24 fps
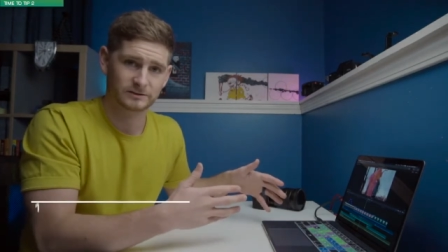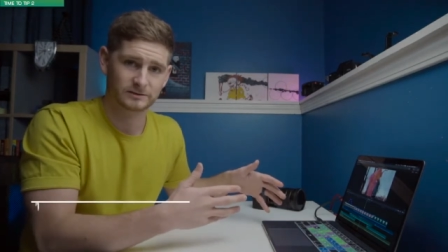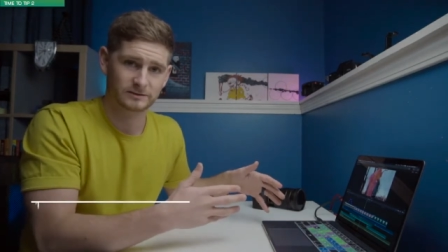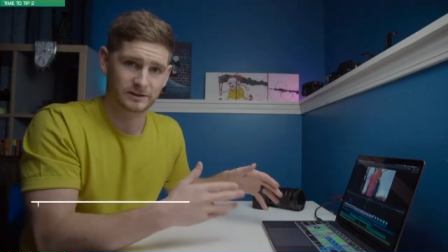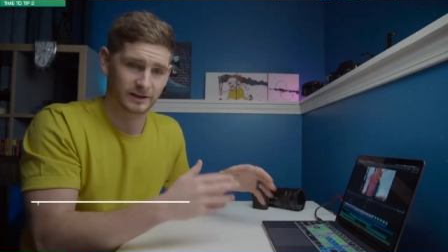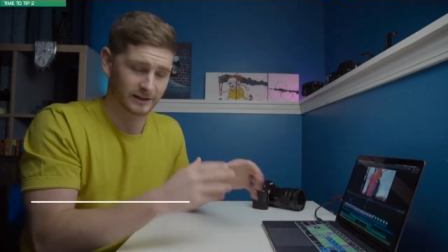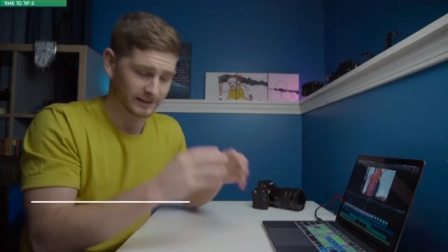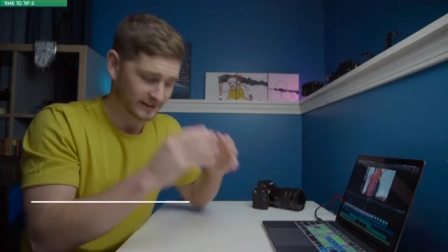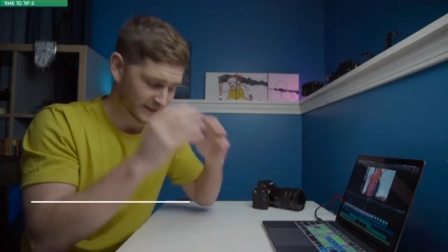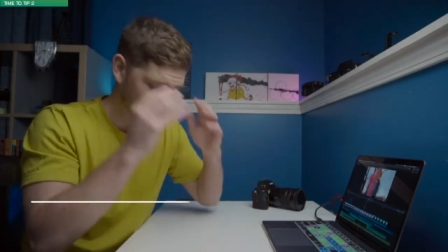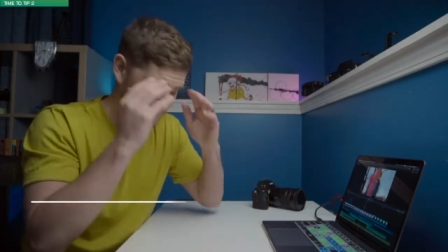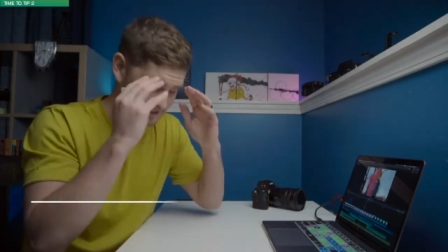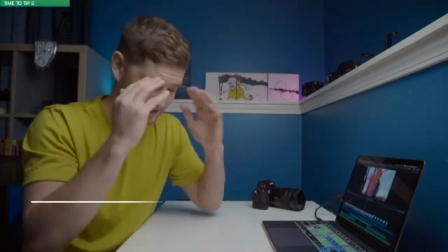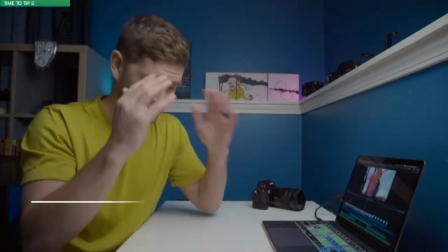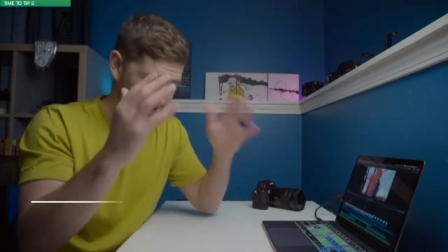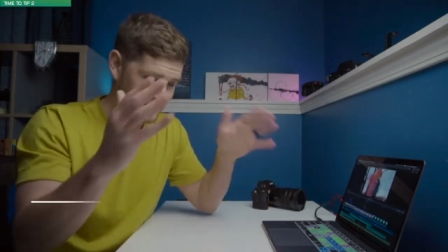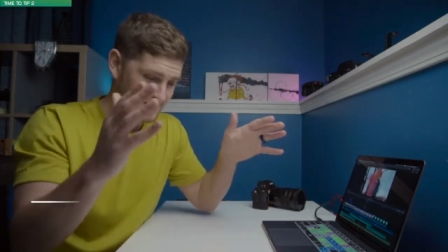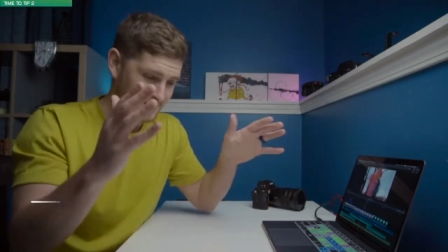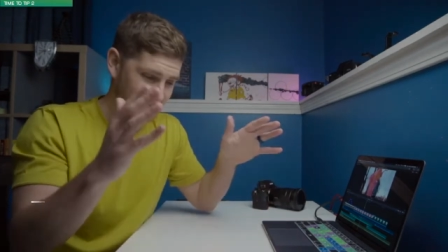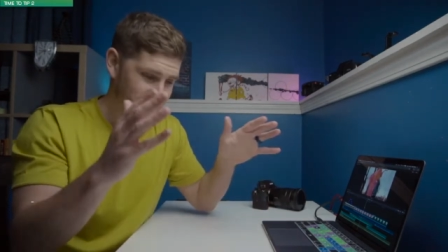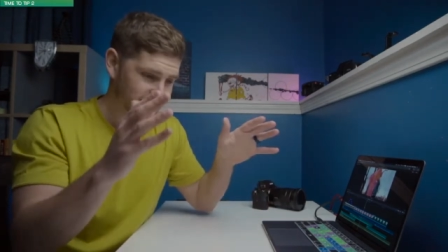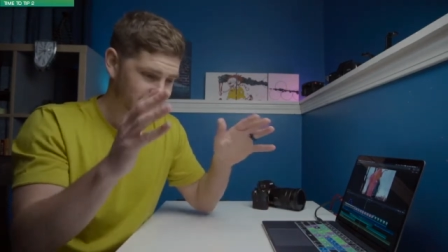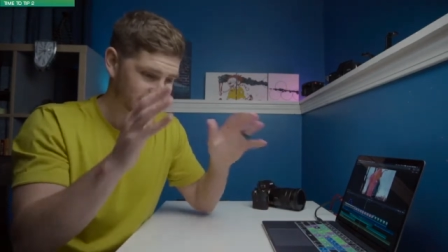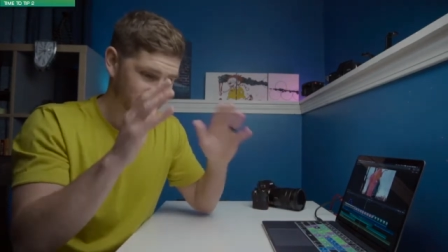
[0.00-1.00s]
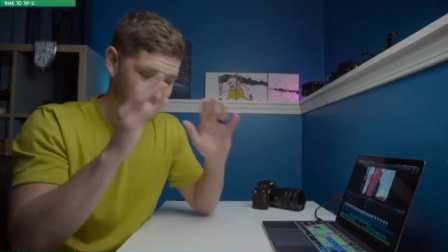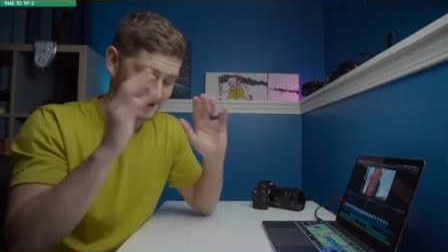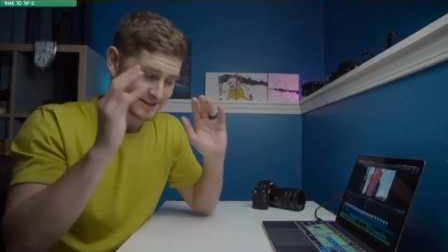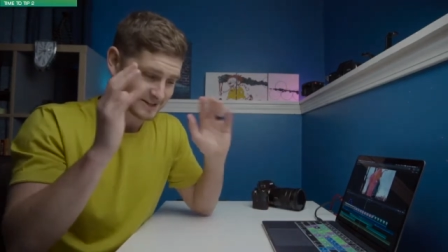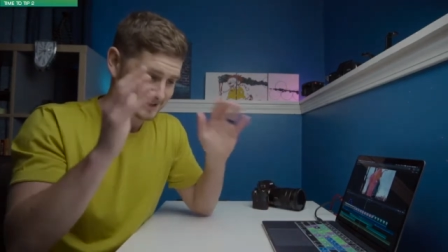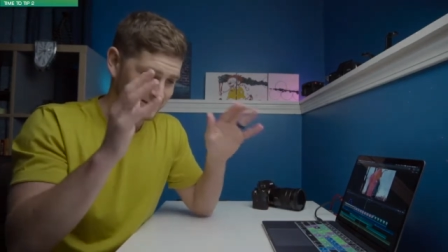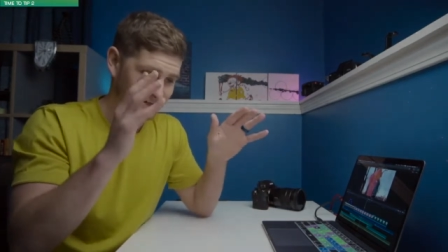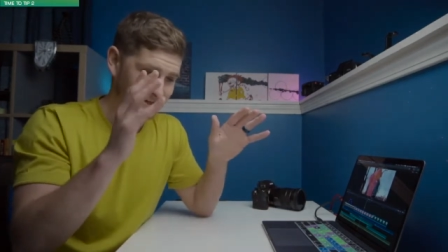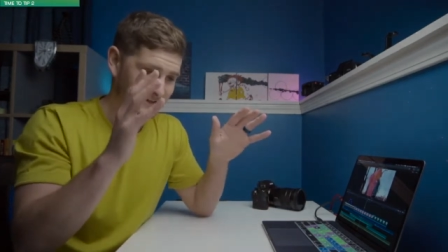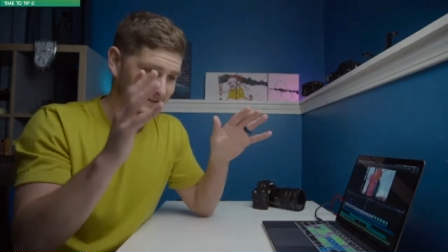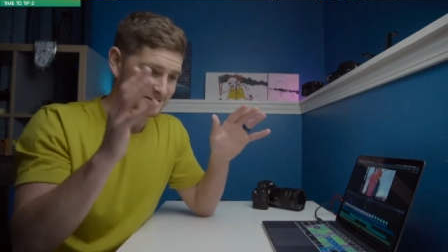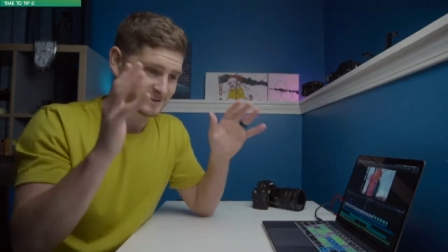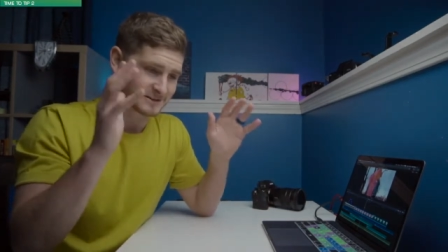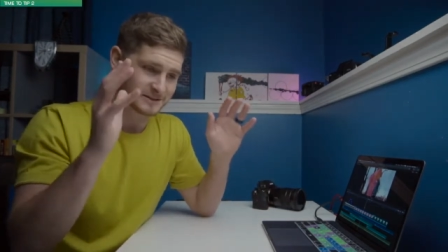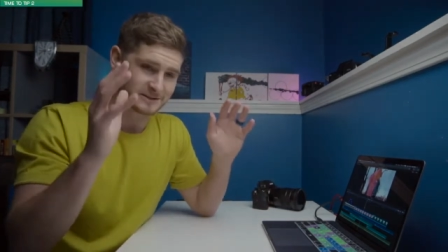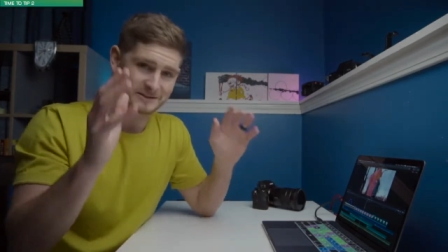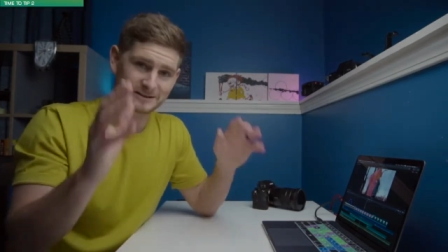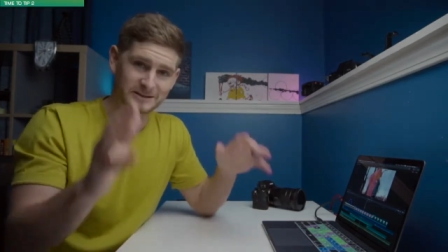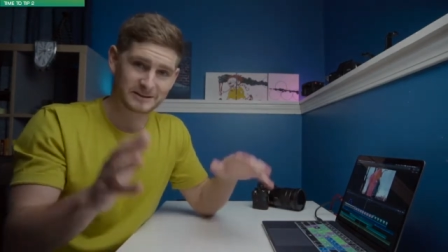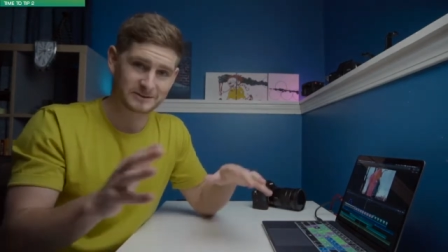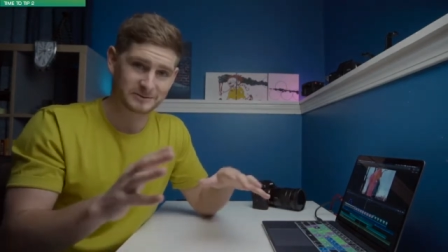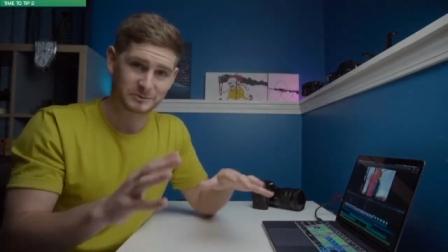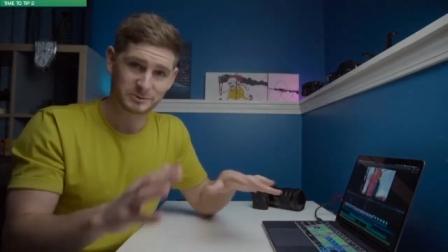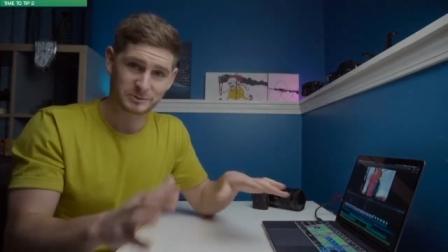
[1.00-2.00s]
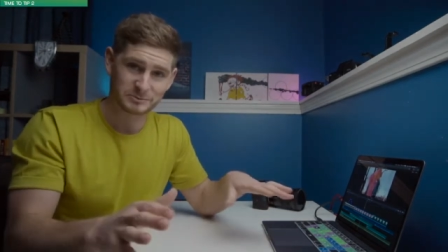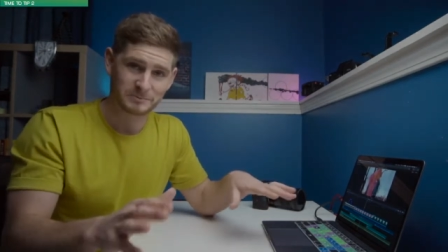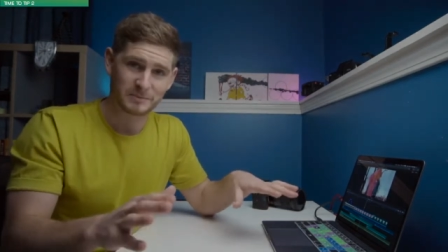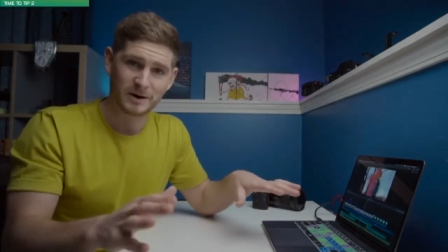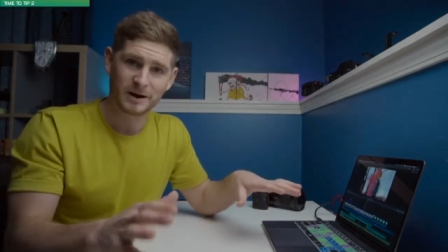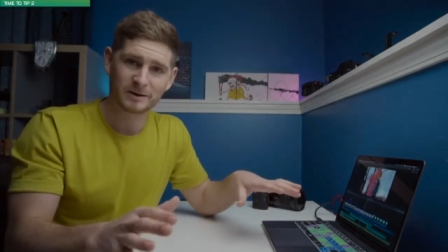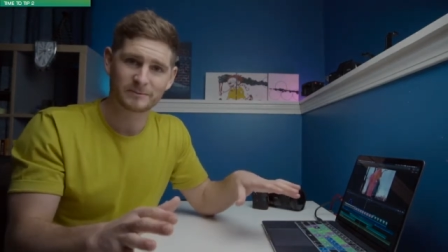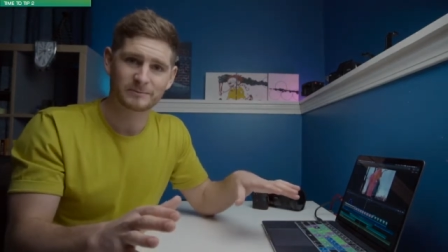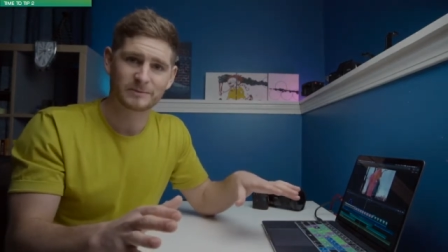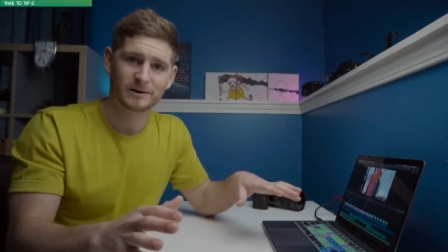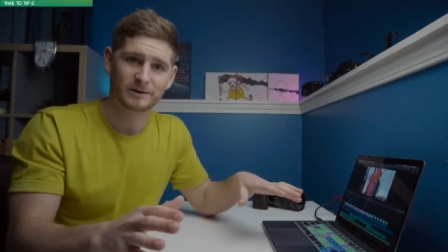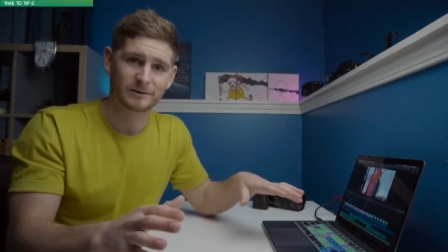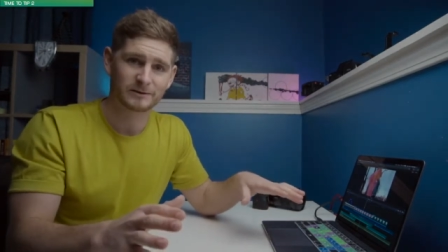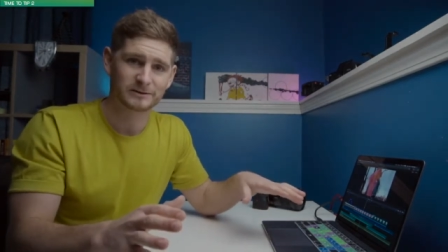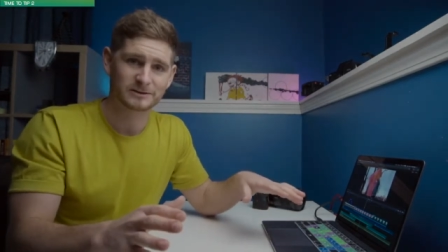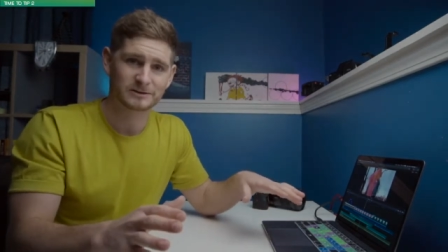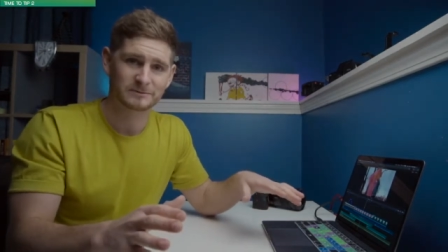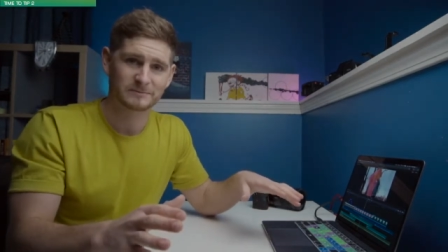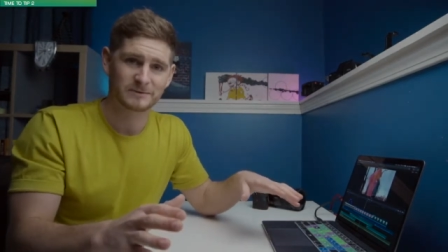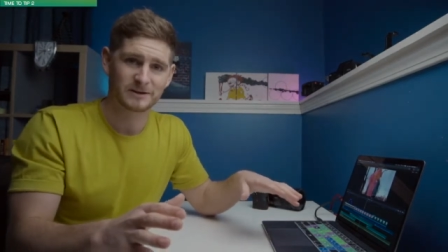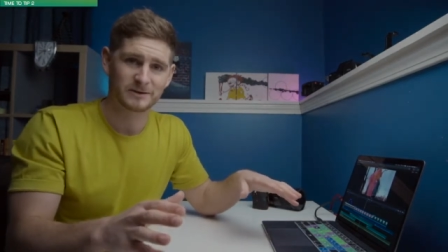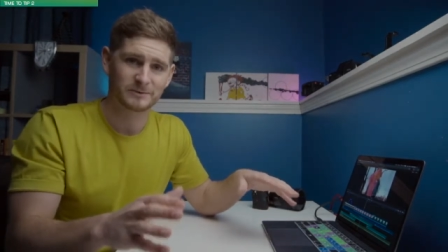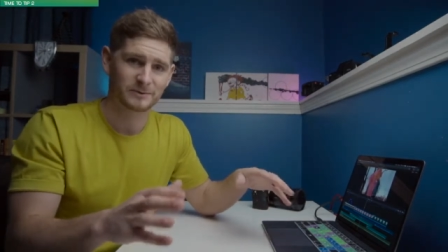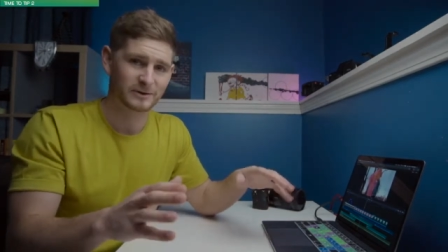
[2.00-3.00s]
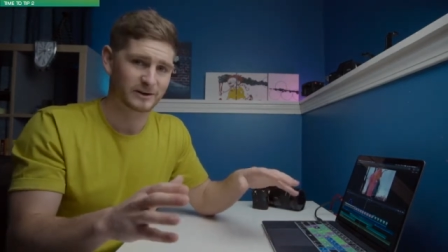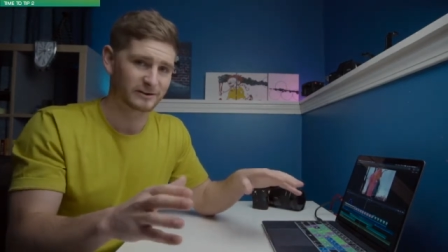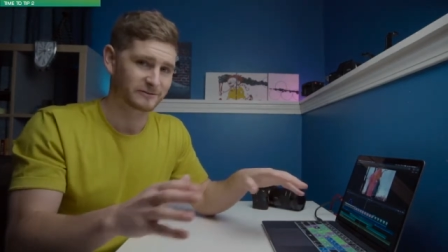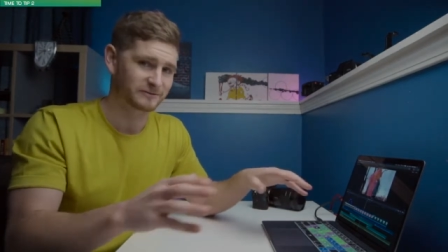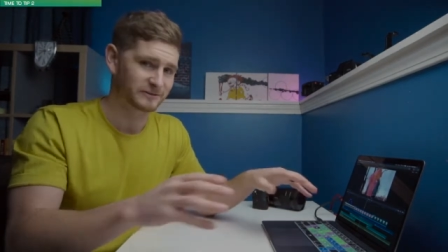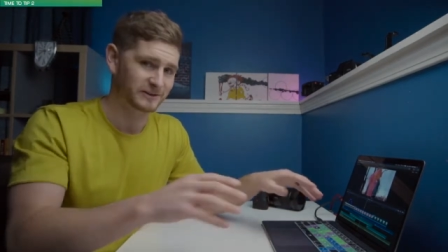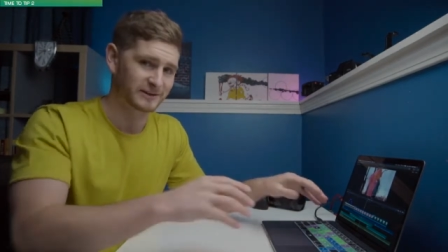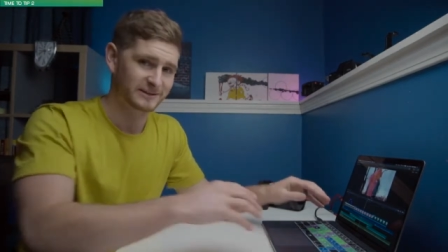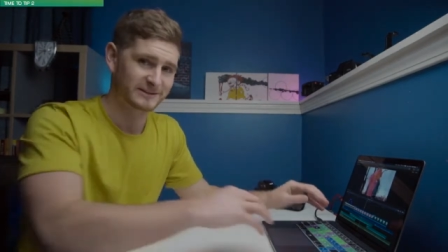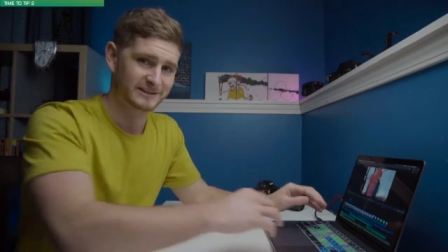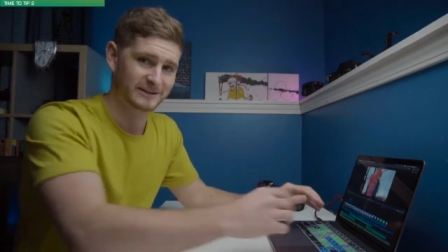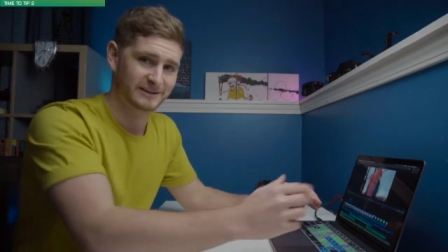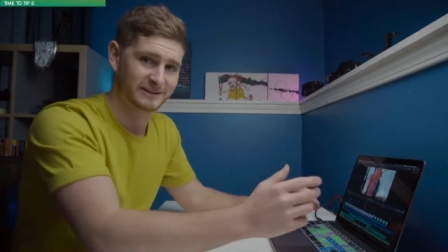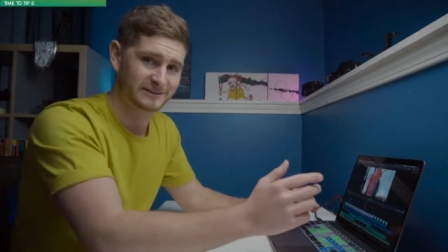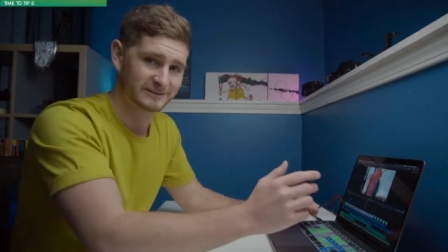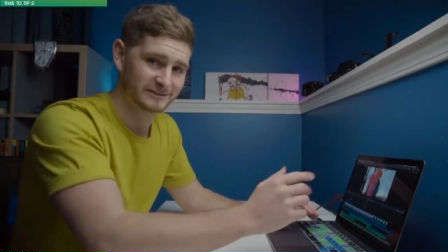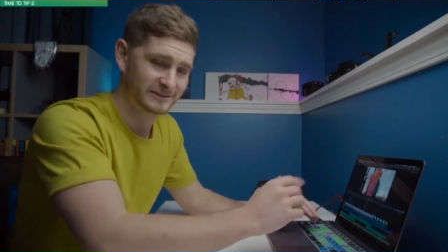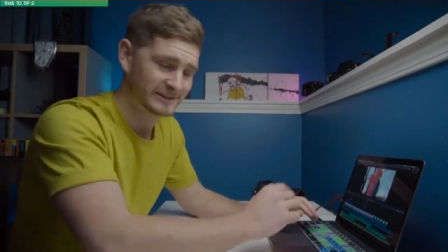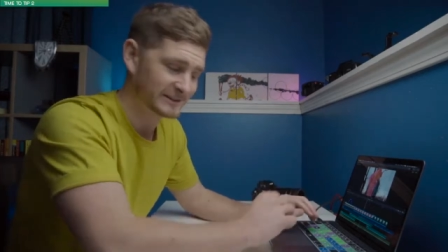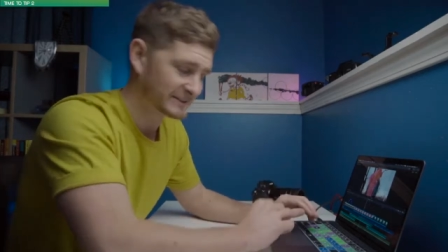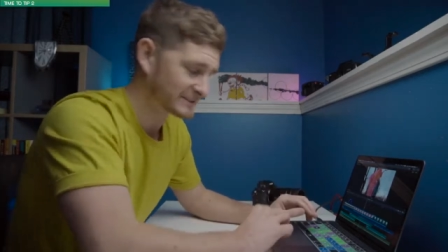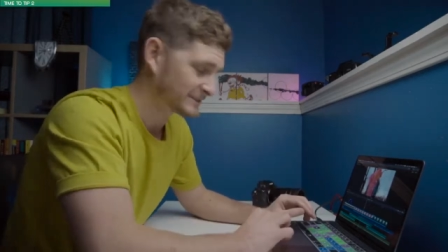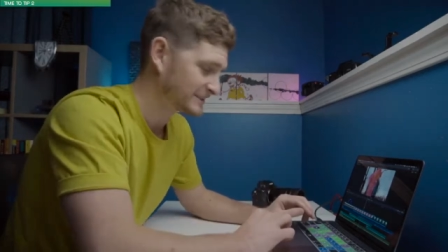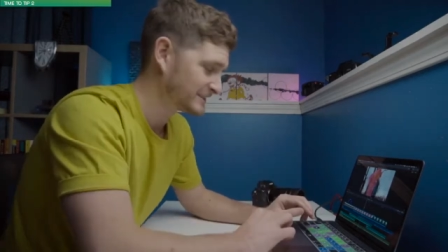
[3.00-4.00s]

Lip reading: Like this was mind-blowing to me when I first learned of it.